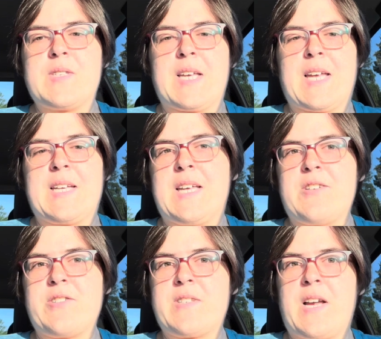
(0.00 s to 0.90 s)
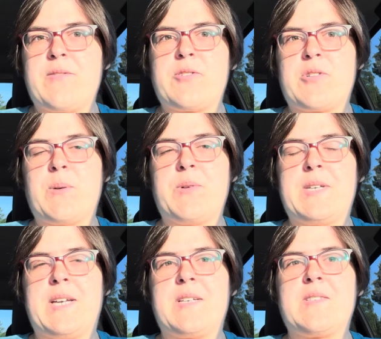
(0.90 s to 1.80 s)
Like I can't just have scrambled
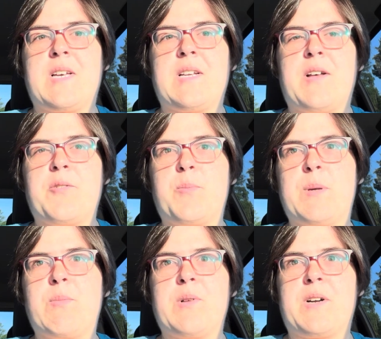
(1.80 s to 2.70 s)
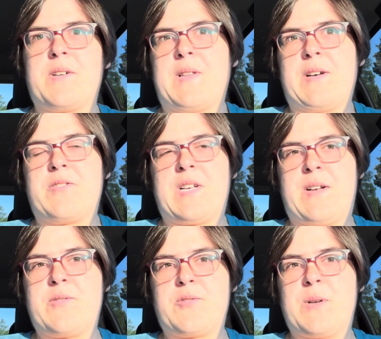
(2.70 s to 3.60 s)
eggs and other people are allowed to
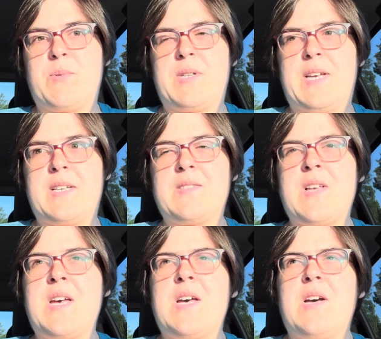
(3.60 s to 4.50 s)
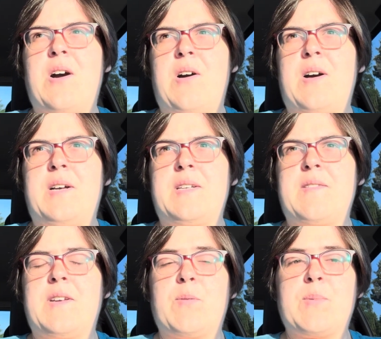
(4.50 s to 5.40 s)
have scrambled eggs on
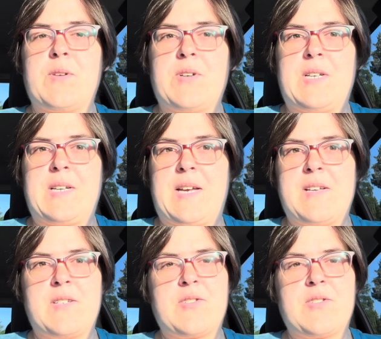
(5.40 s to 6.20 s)
their puree diet.